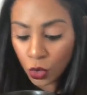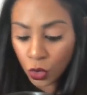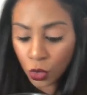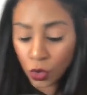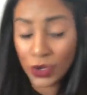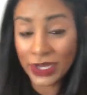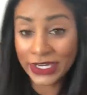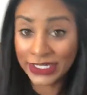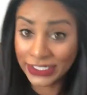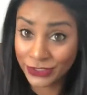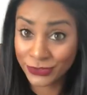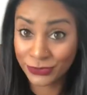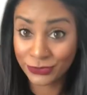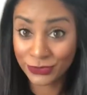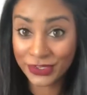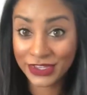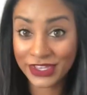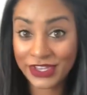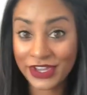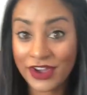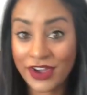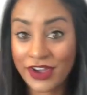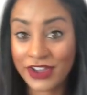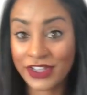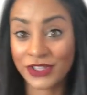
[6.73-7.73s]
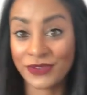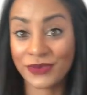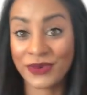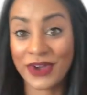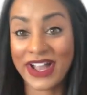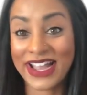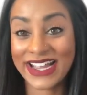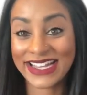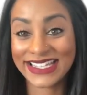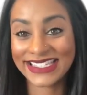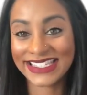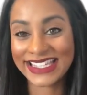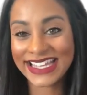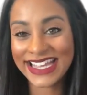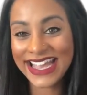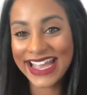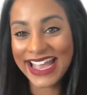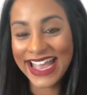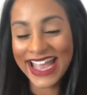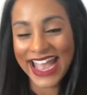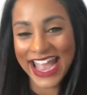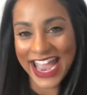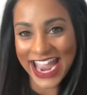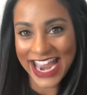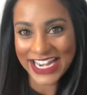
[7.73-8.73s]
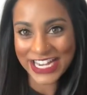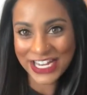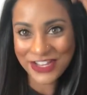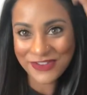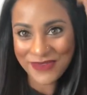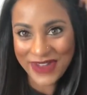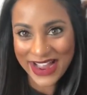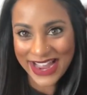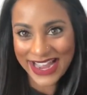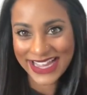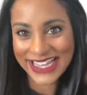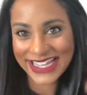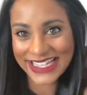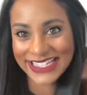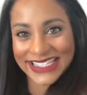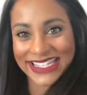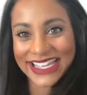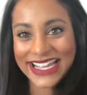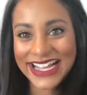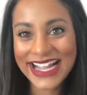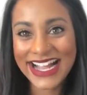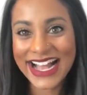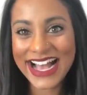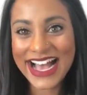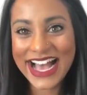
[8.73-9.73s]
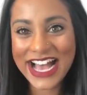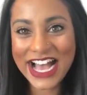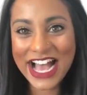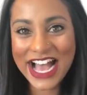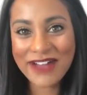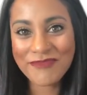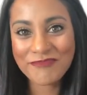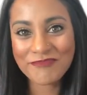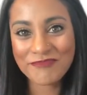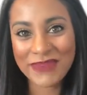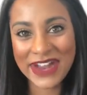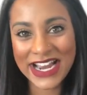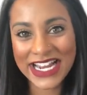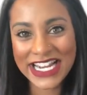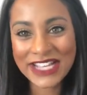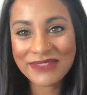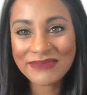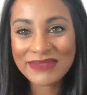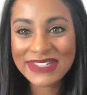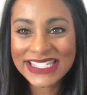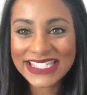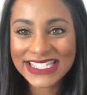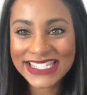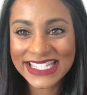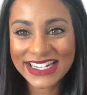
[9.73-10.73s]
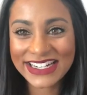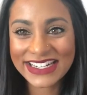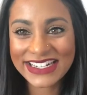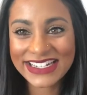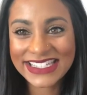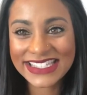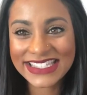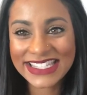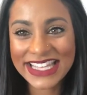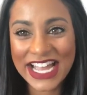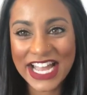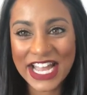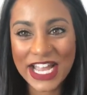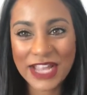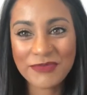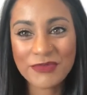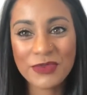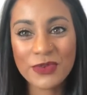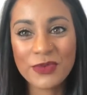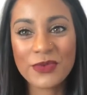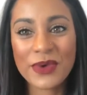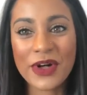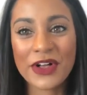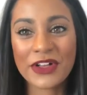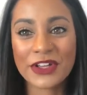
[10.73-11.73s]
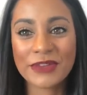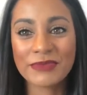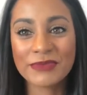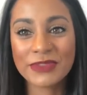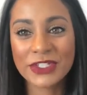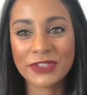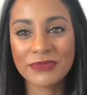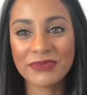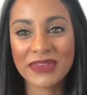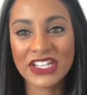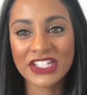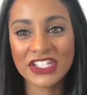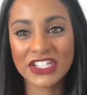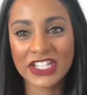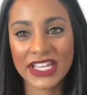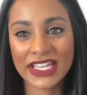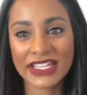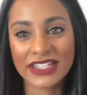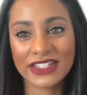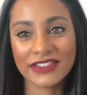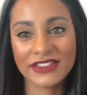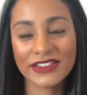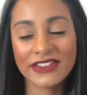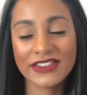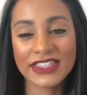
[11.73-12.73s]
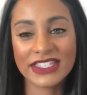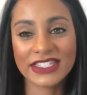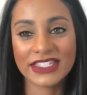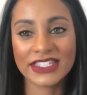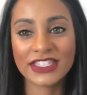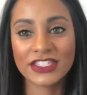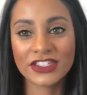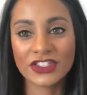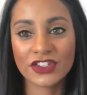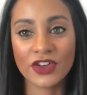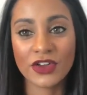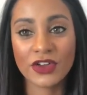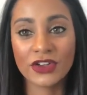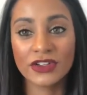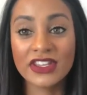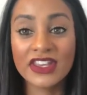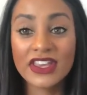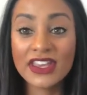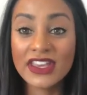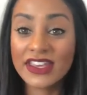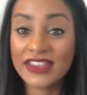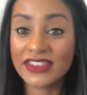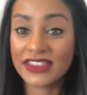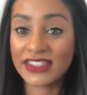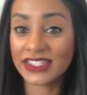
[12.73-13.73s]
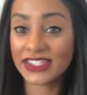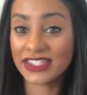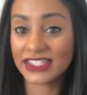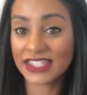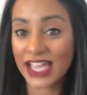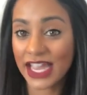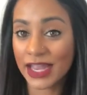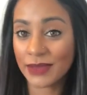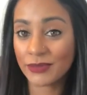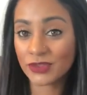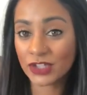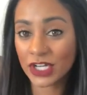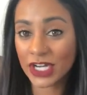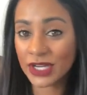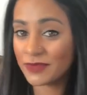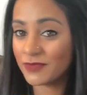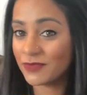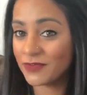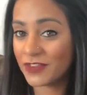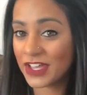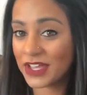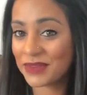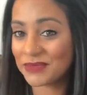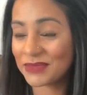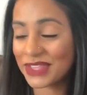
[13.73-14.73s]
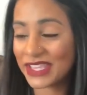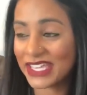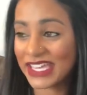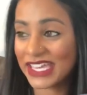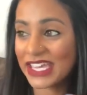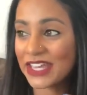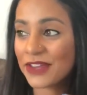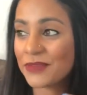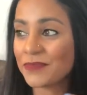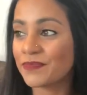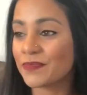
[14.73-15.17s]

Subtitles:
It is really hot, you guys. Anyways, my name is Sarah Saib. Welcome to my channel. This is called the Saib Tribe Family.